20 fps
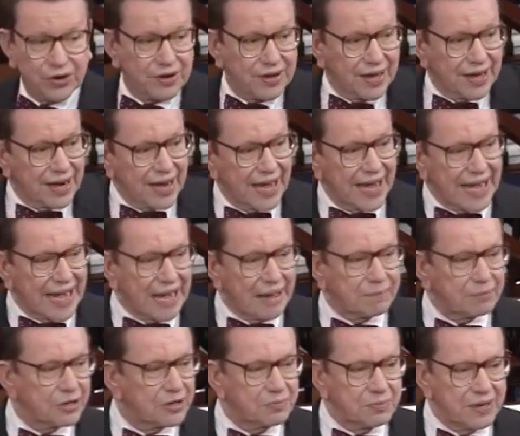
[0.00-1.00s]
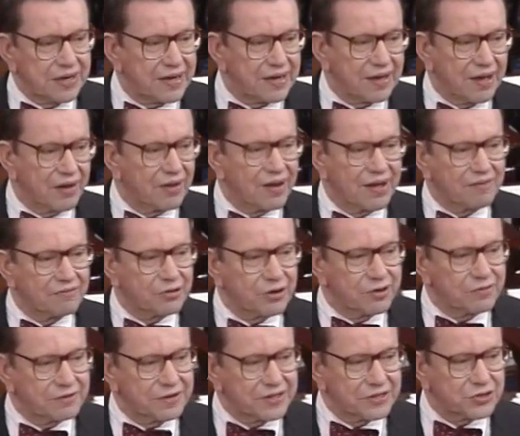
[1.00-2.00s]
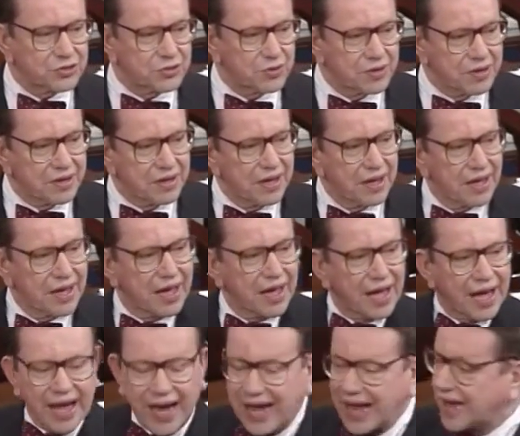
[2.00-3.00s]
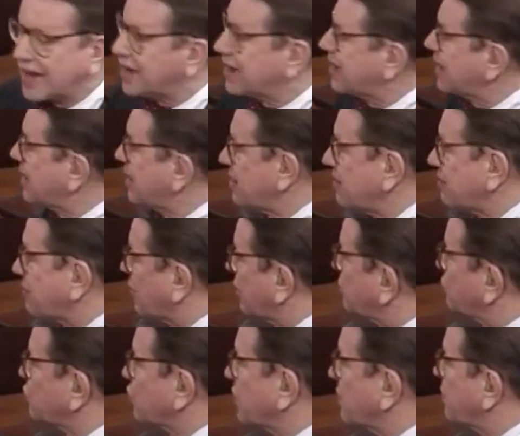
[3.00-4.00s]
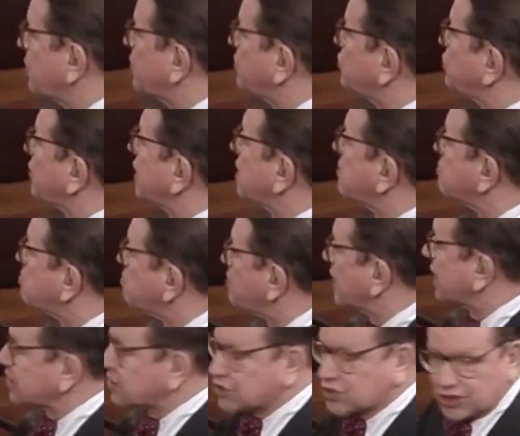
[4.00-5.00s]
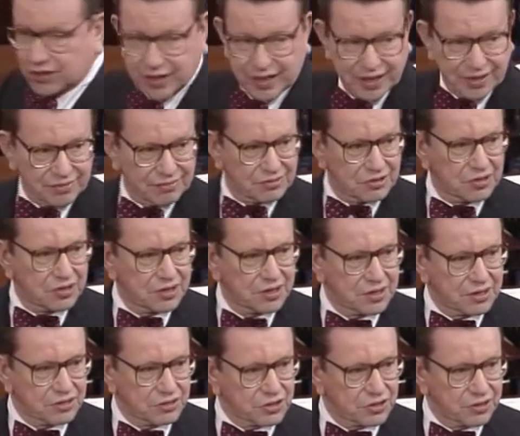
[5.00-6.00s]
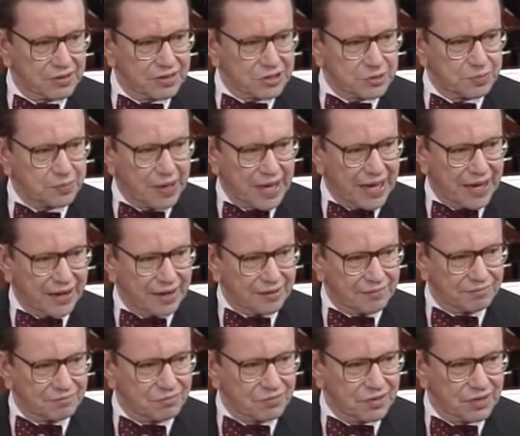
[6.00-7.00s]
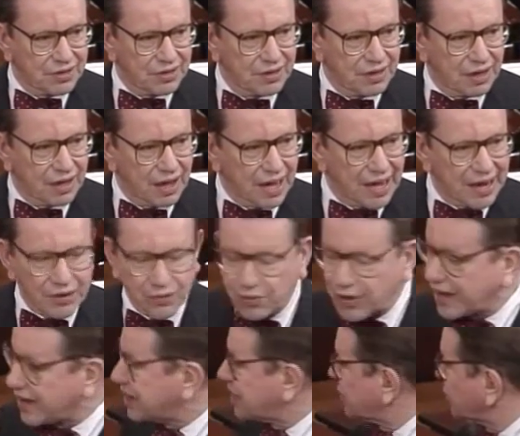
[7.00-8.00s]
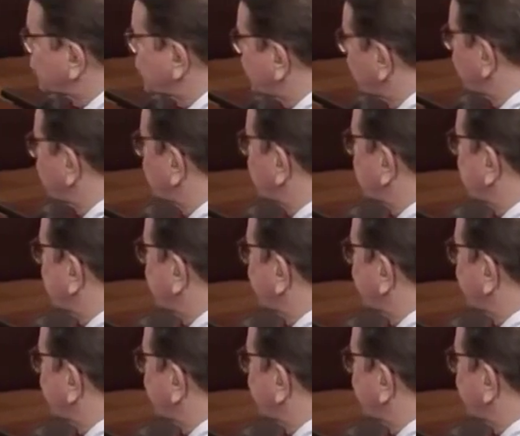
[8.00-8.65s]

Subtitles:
and I happen to be a lover of history, and he contributes immensely to this body. I read his 13 or